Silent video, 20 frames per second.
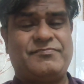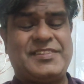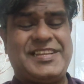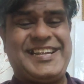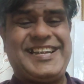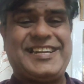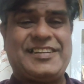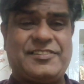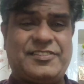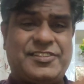
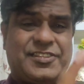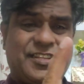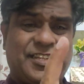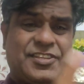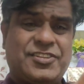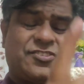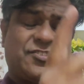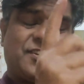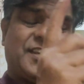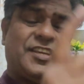At
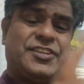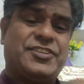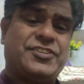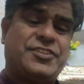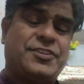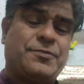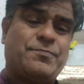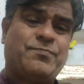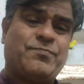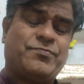this
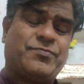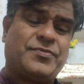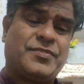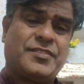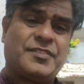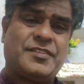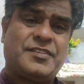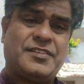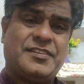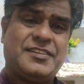stage,
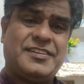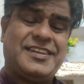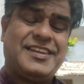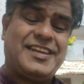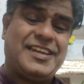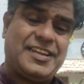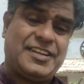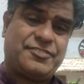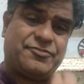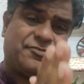
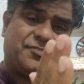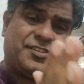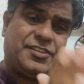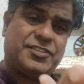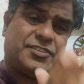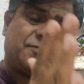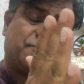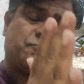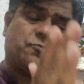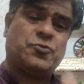at
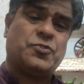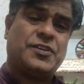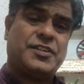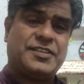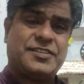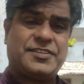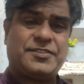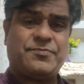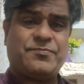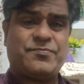this
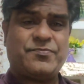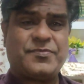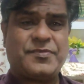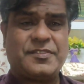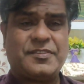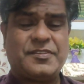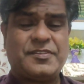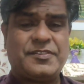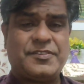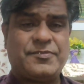point,
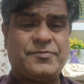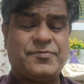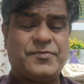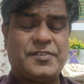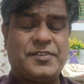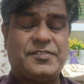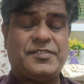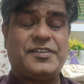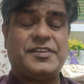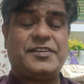
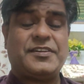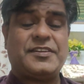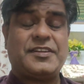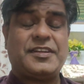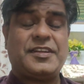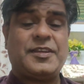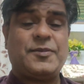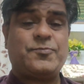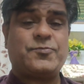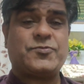they are
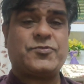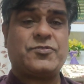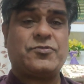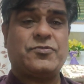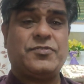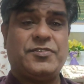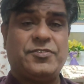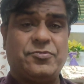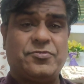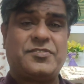
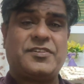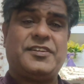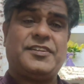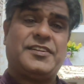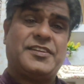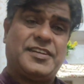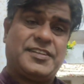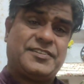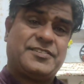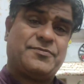absolutely
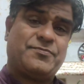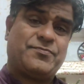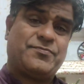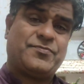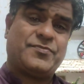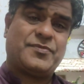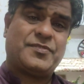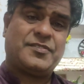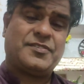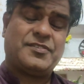right.
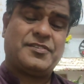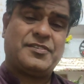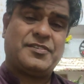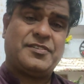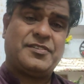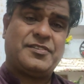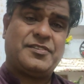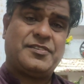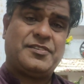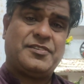
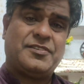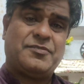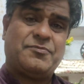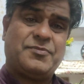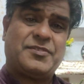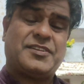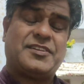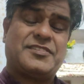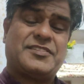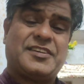
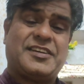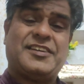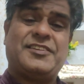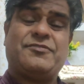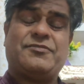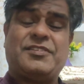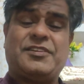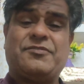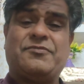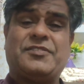Because I
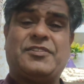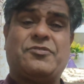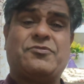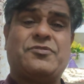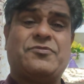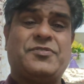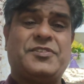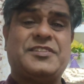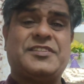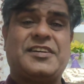think
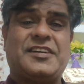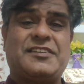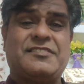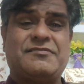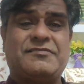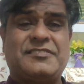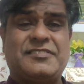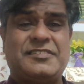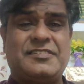without visa,